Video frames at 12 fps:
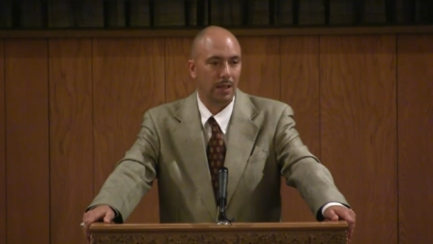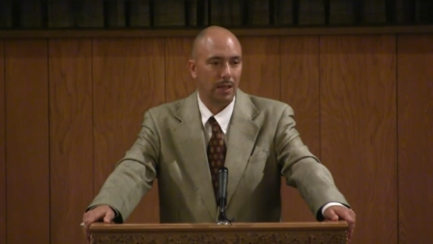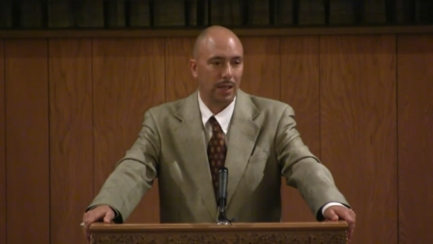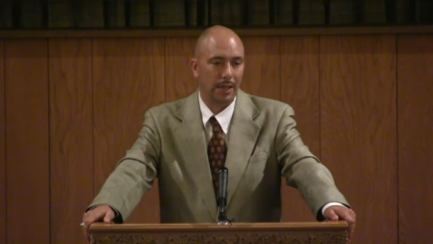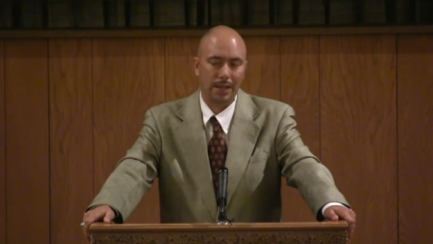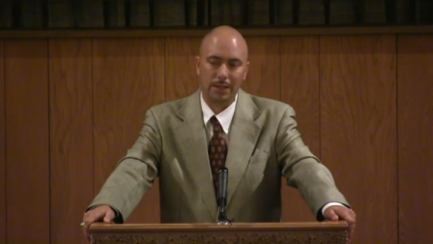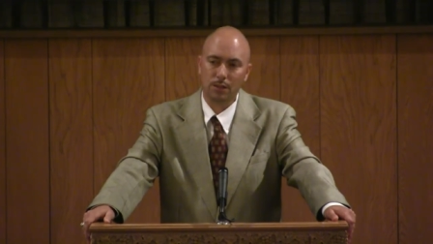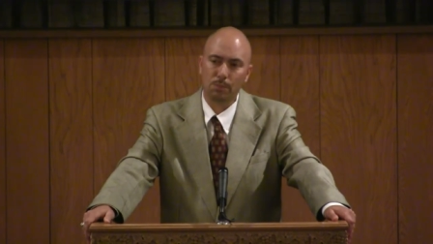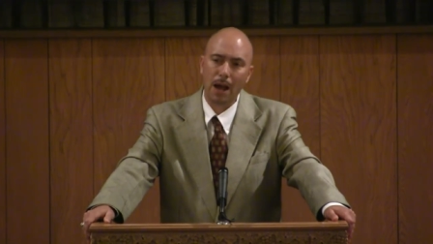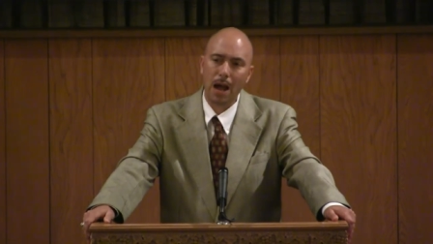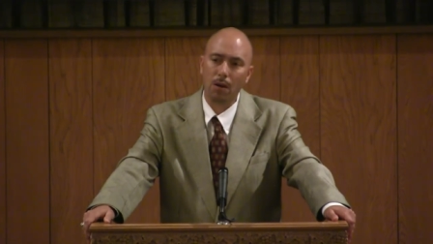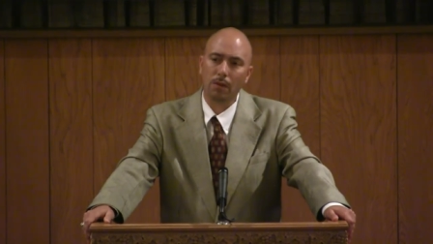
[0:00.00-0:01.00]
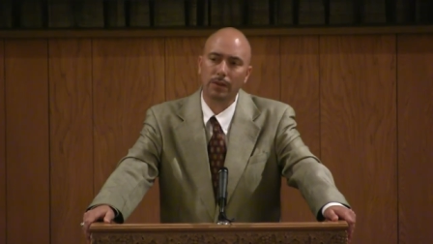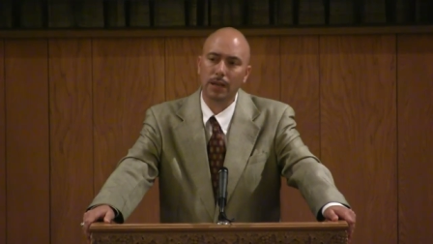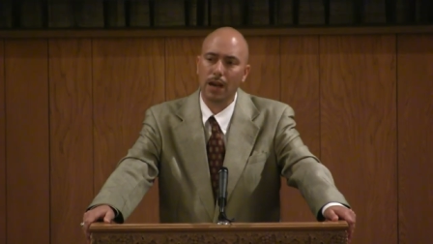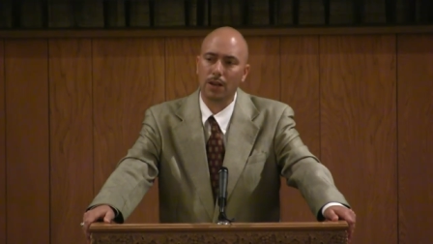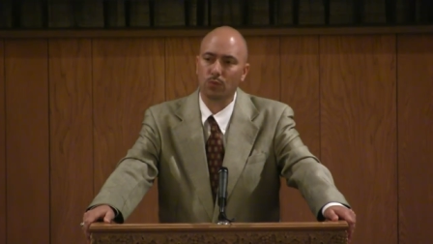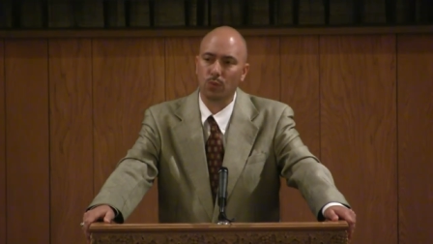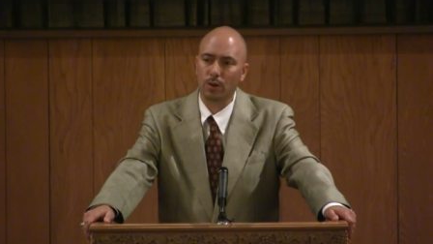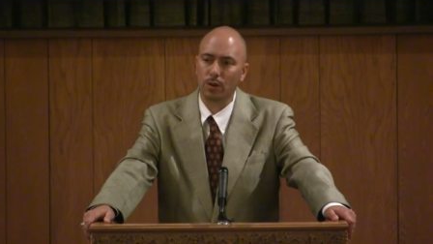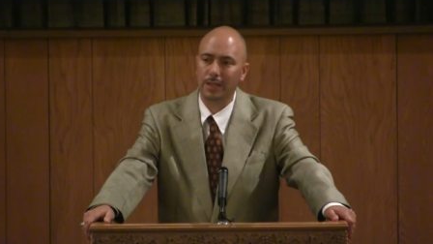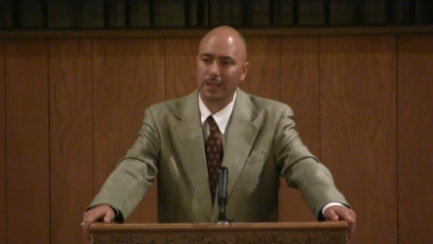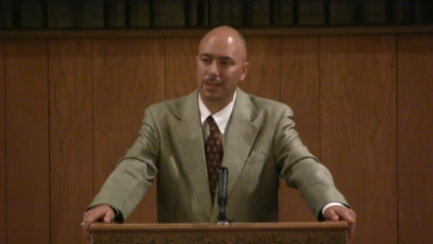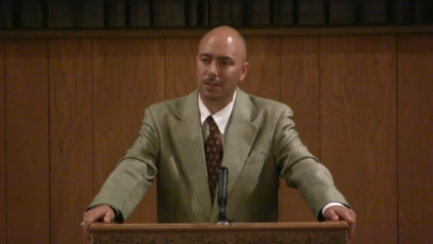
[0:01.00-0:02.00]
It is the power of God's word
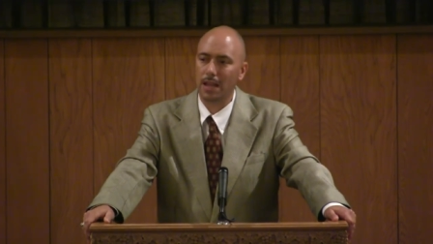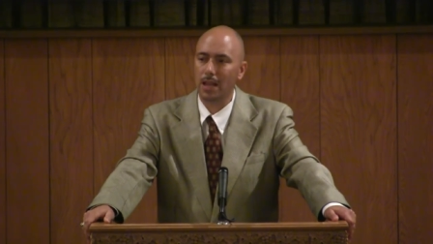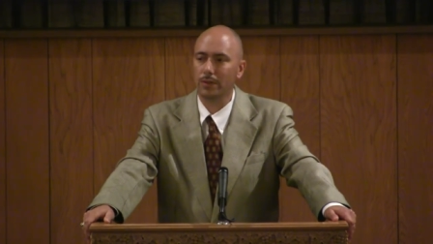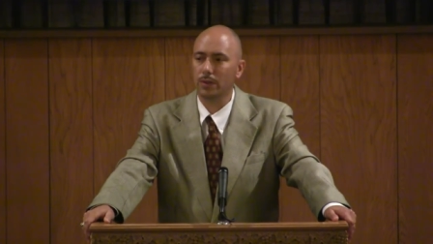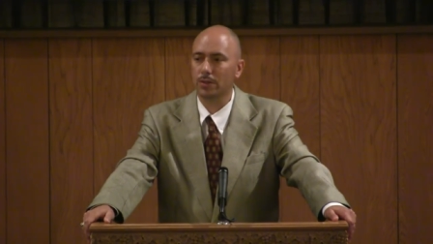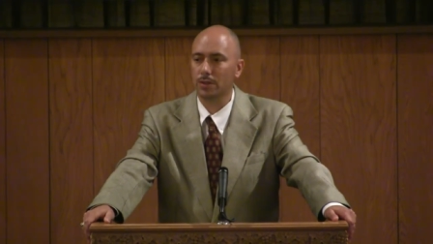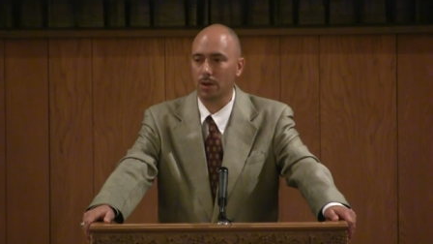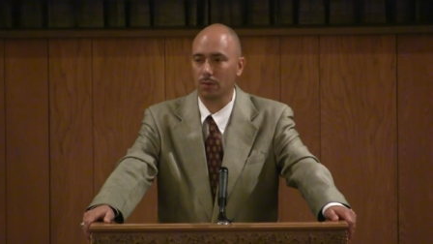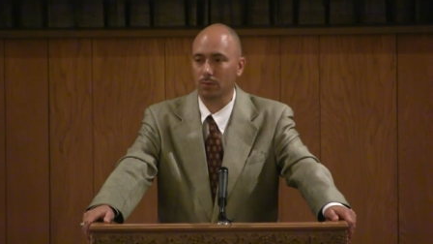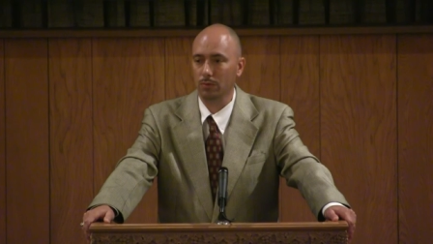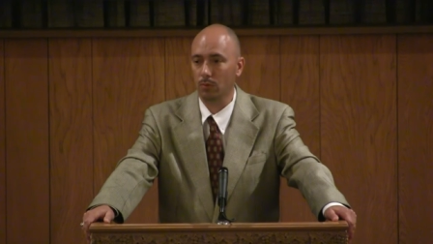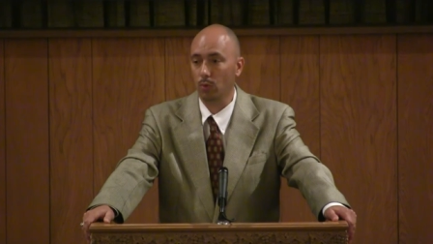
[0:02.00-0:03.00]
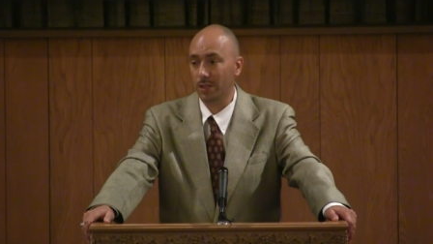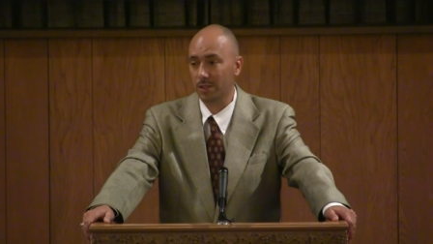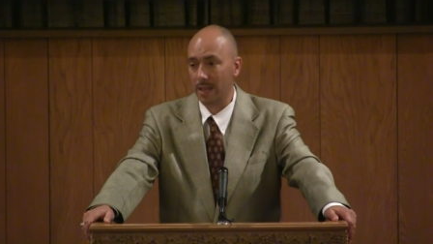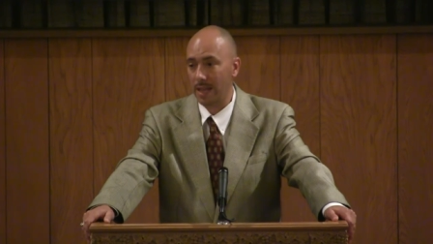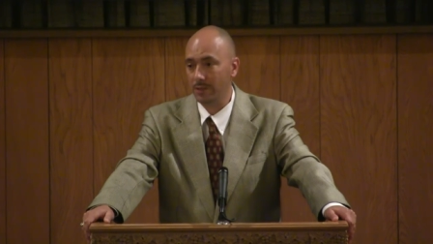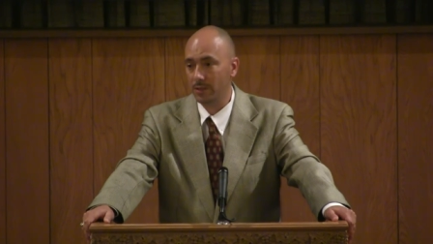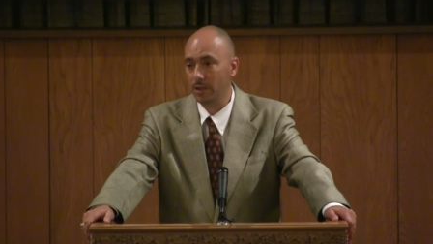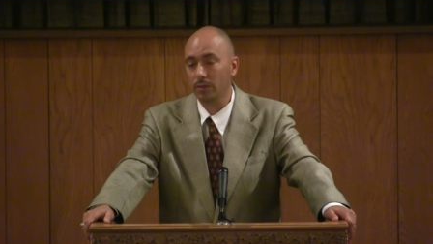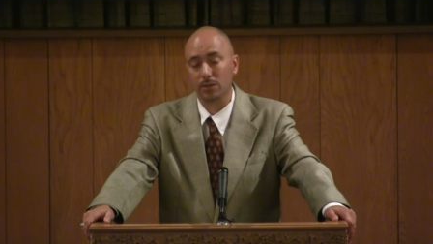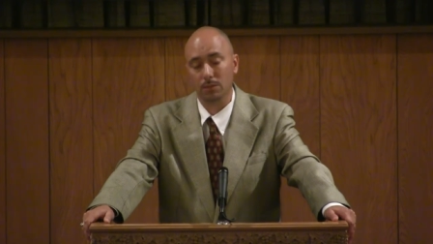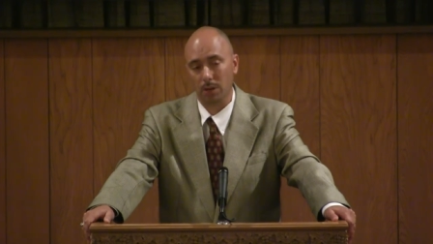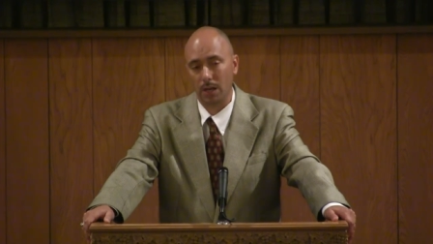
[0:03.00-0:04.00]
that can save your soul. What saves you is
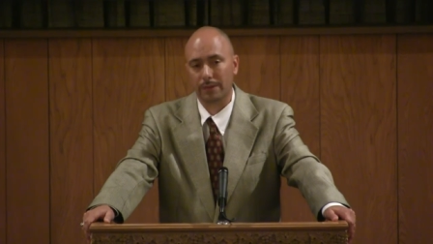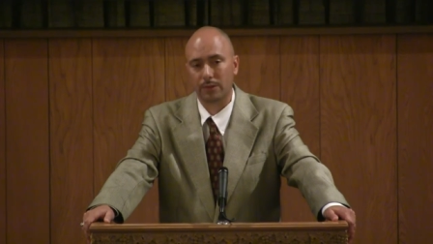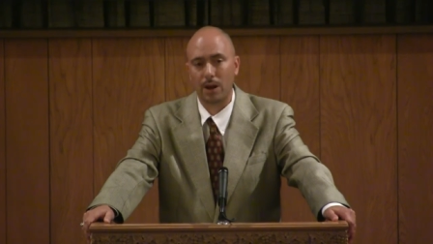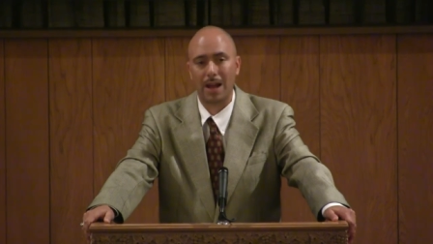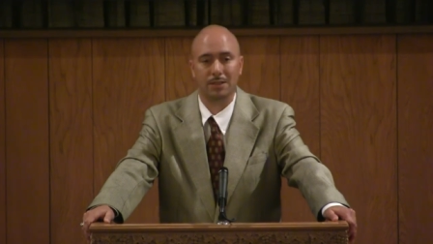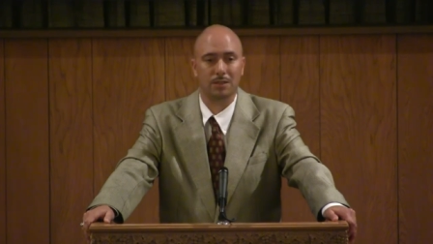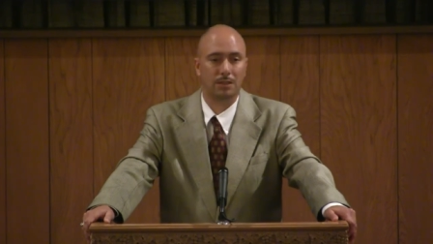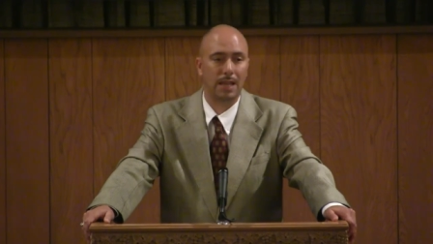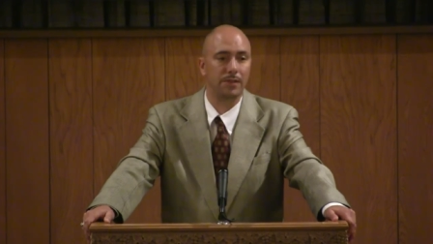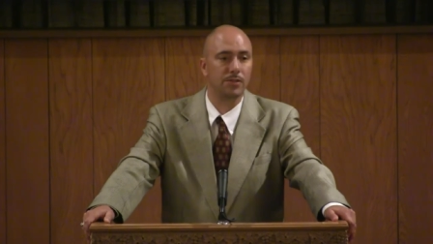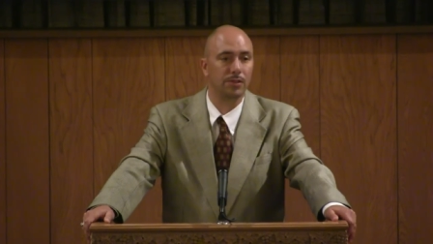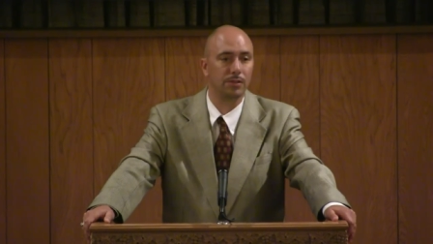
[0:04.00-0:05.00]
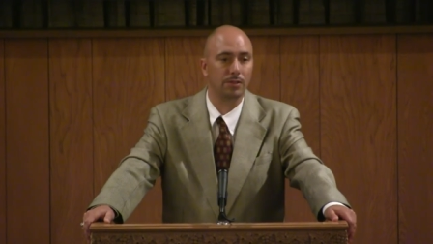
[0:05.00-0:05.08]
the blood of Christ that saves you.